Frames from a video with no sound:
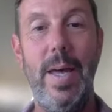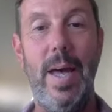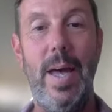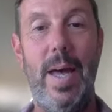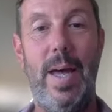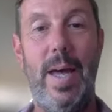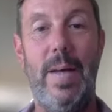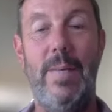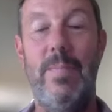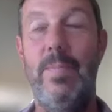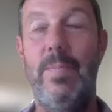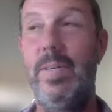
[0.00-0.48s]

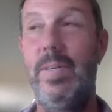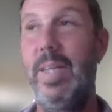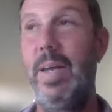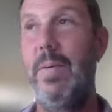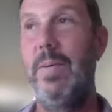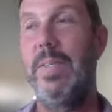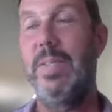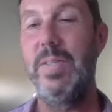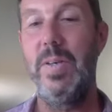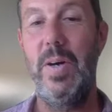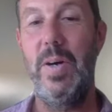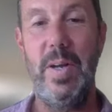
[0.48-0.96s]
We're now
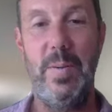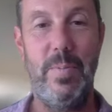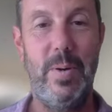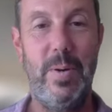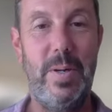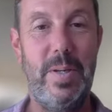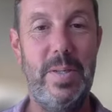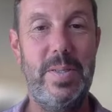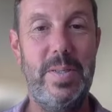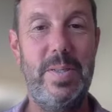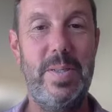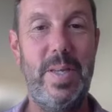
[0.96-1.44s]
in
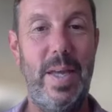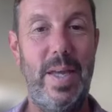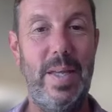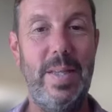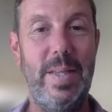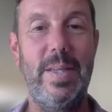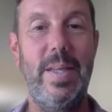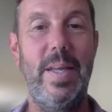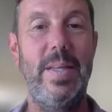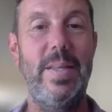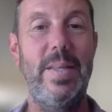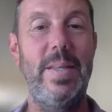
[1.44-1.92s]
Cyprus,
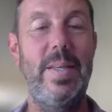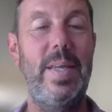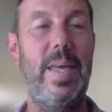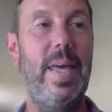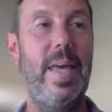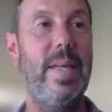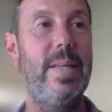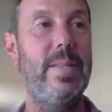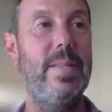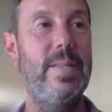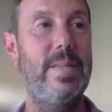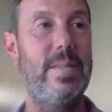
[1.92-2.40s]
and the
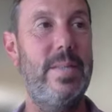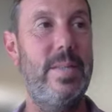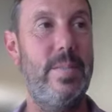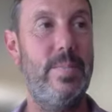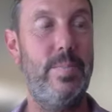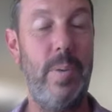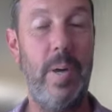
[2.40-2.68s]
kids